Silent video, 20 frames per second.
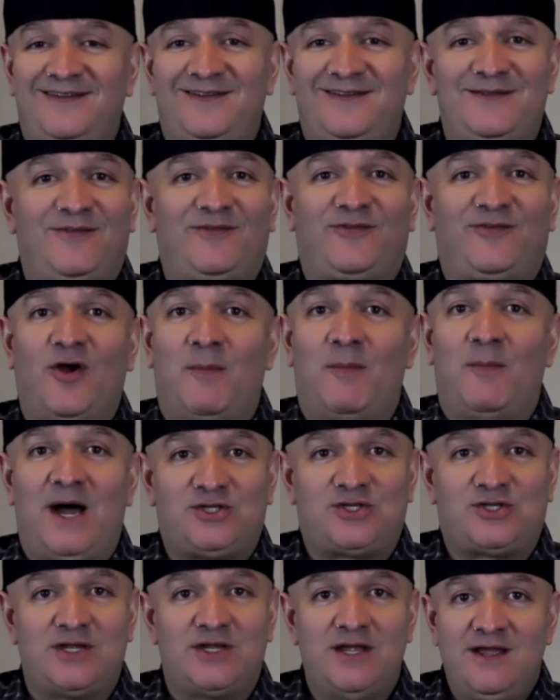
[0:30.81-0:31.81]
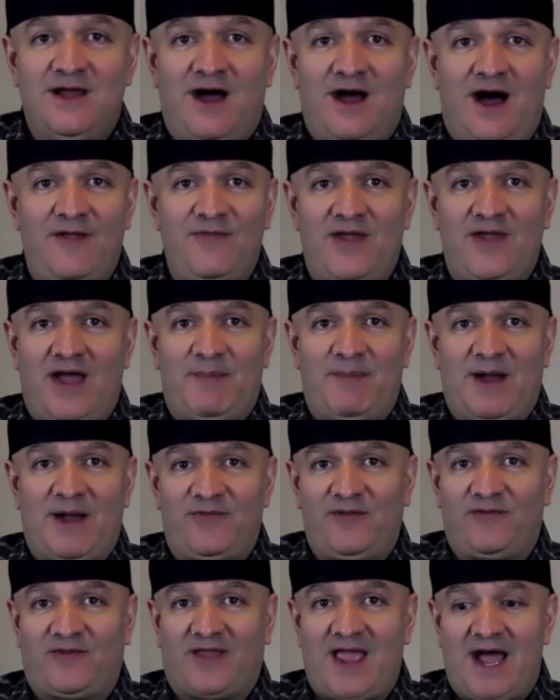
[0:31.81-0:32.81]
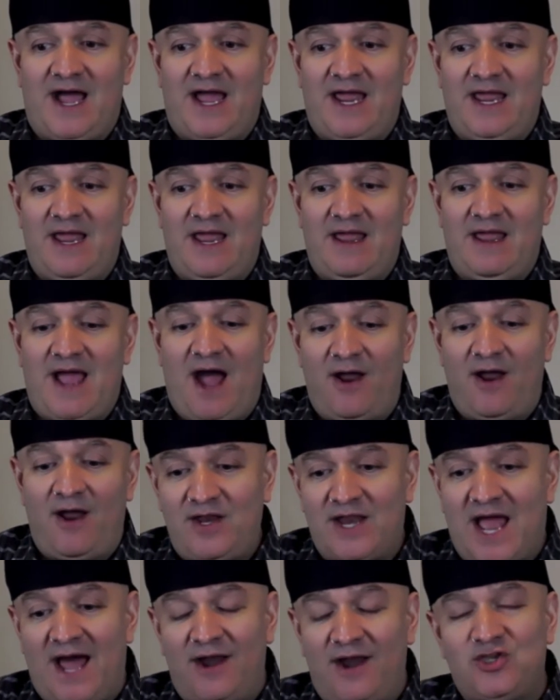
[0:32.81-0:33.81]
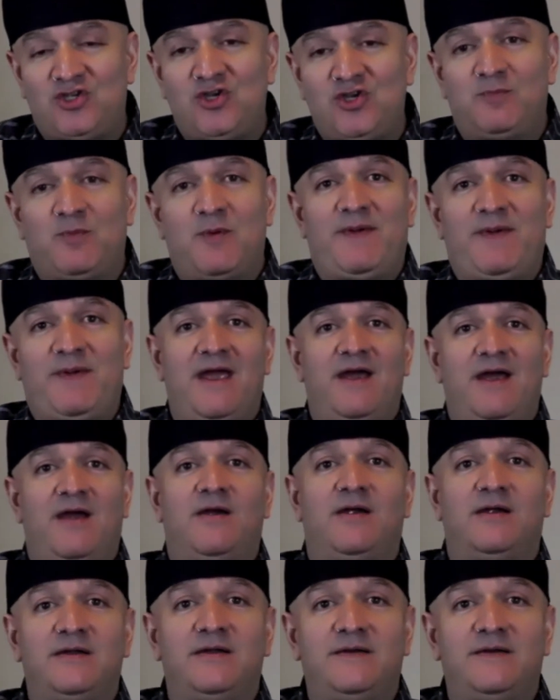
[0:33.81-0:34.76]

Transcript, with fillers: so much on about this guy. How did how did you prepare?